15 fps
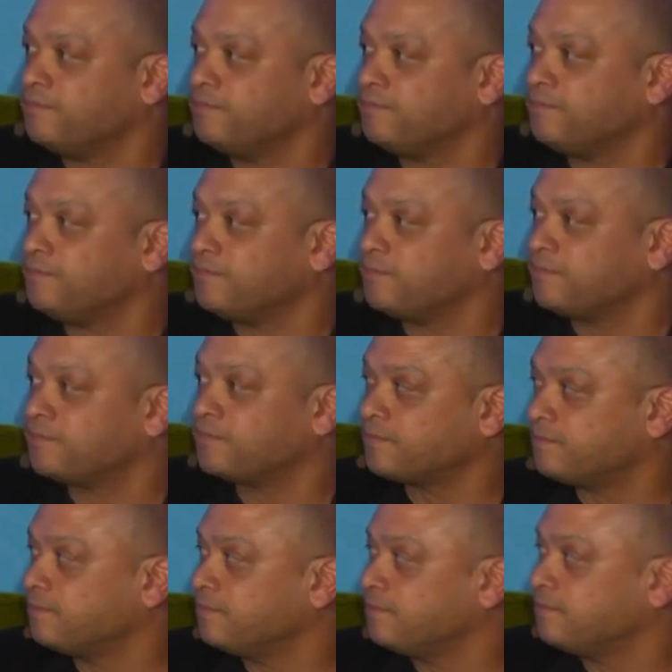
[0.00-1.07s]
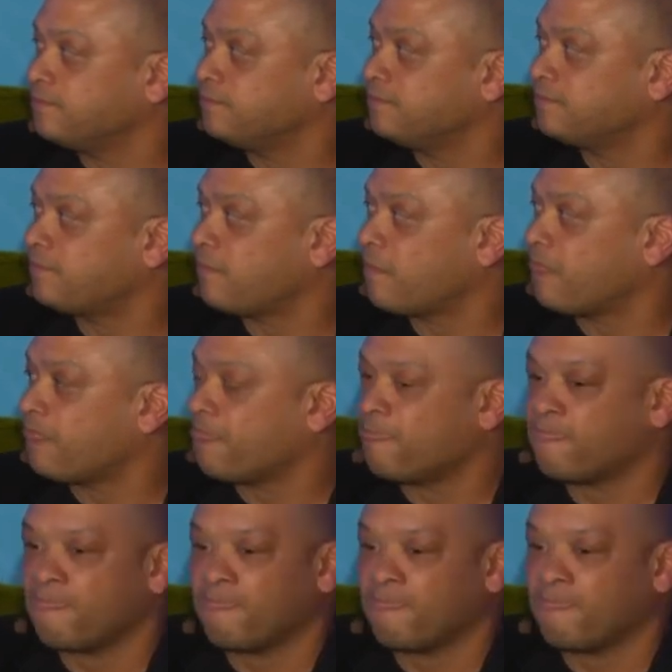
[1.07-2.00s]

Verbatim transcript: Thank you. Well, please thank